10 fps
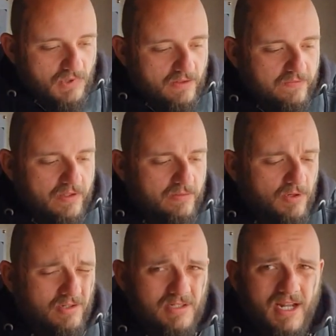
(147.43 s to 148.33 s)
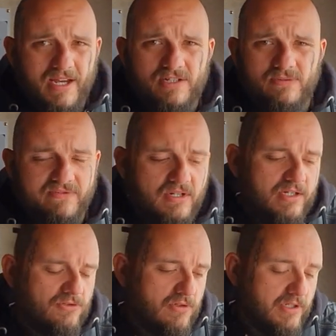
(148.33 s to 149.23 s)
If your bike's laced with
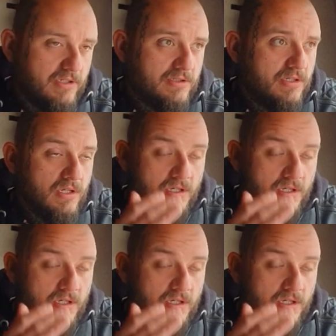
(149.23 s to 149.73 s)
electronics,